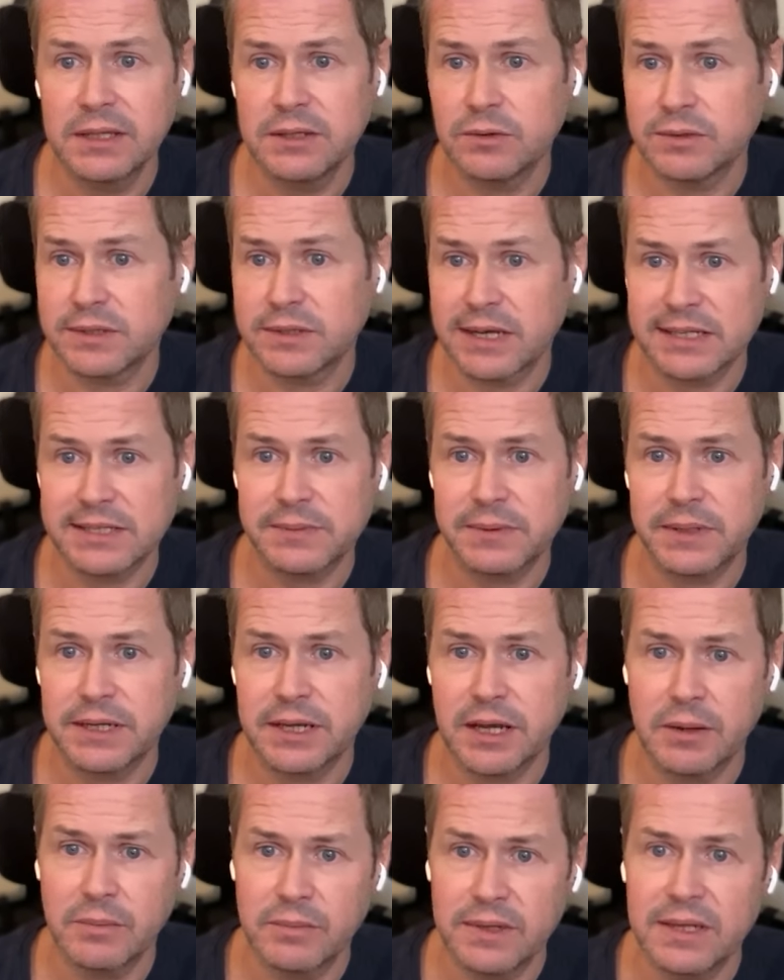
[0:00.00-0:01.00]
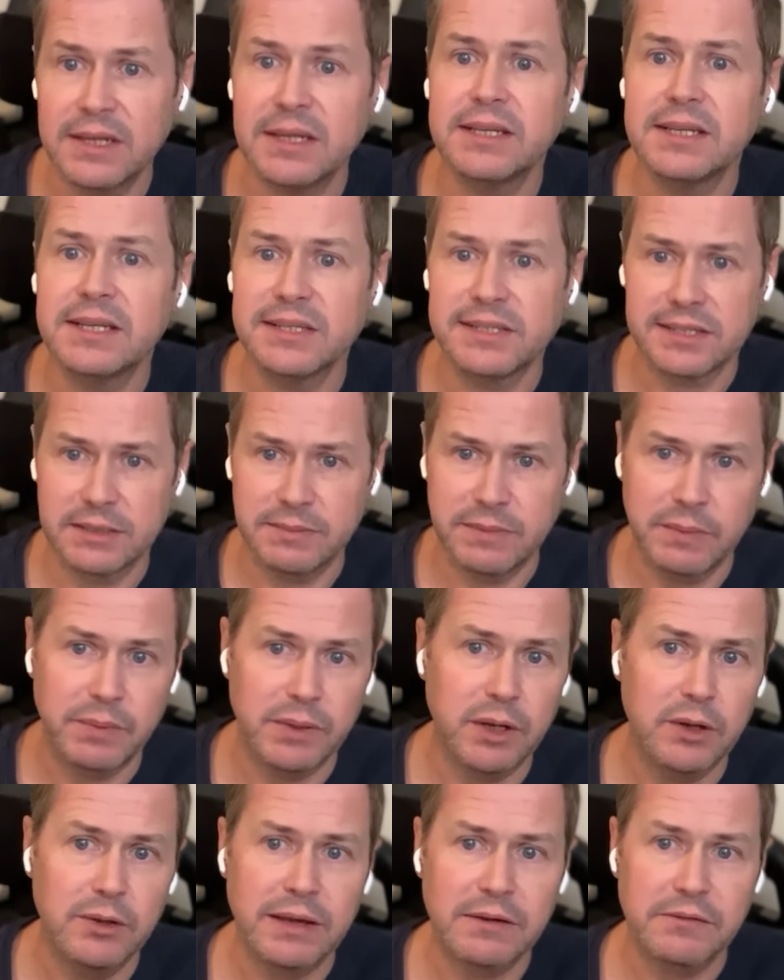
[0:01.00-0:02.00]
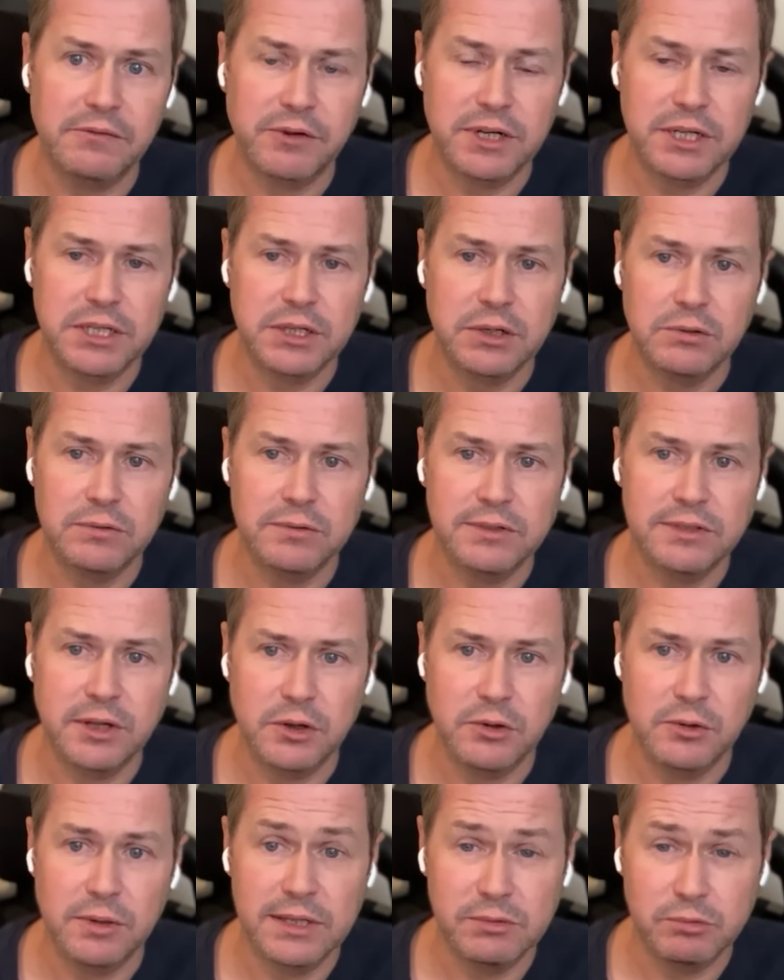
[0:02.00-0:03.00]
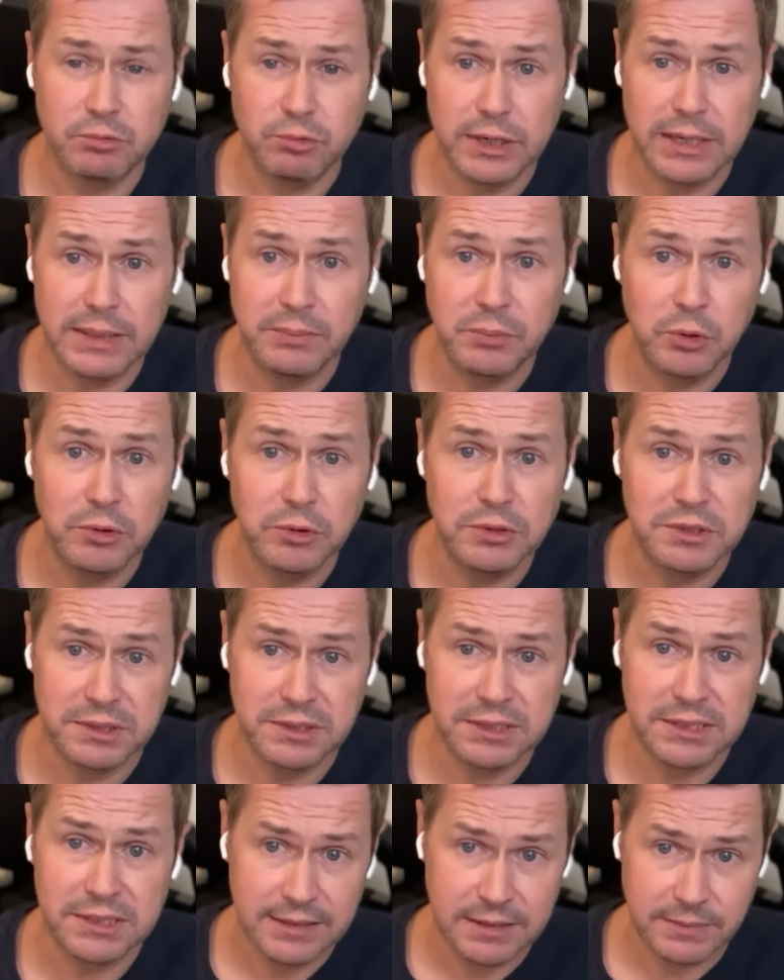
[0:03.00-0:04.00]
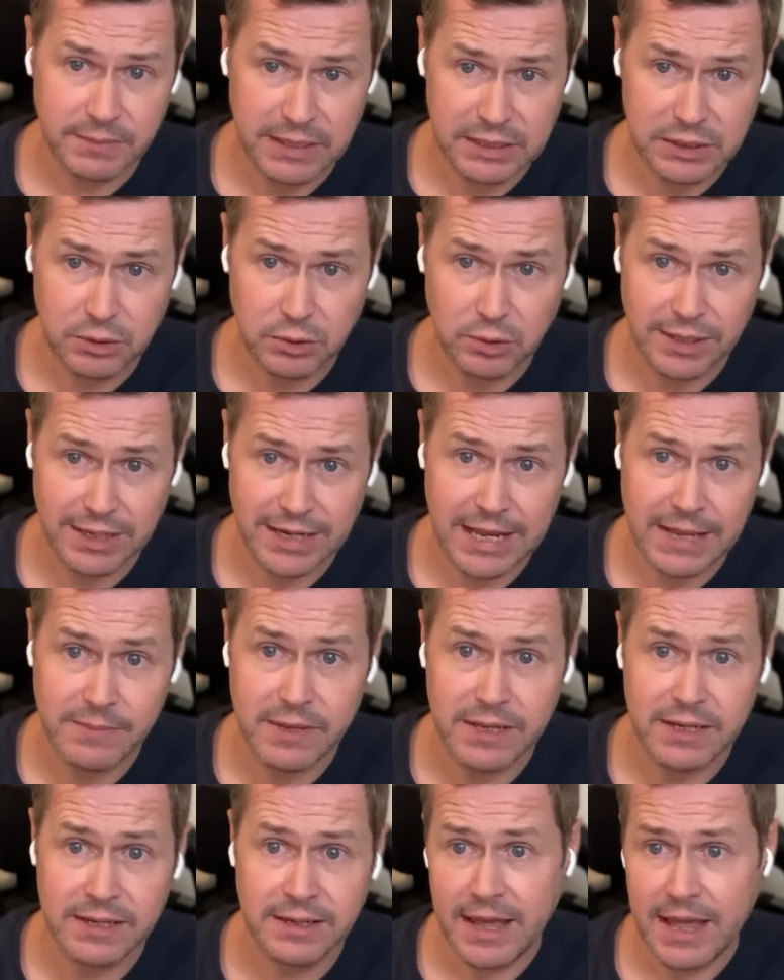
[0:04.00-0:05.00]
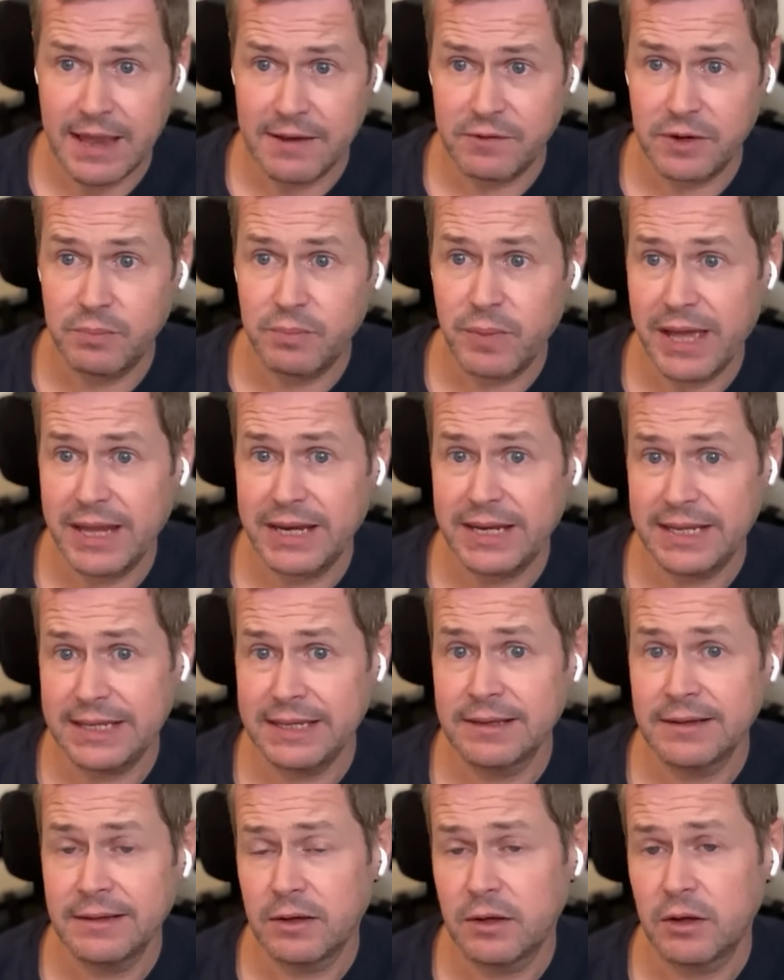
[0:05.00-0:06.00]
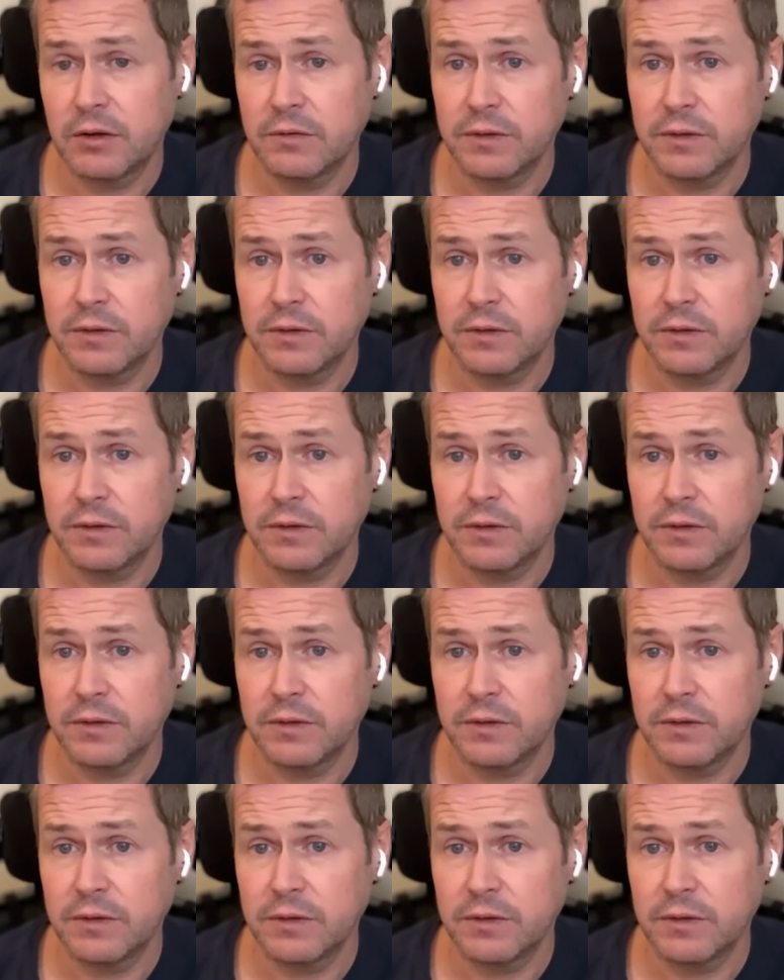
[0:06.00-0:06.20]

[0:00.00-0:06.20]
your taxable income, is going to be below that threshold. So it's really important to make sure you're claiming every penny of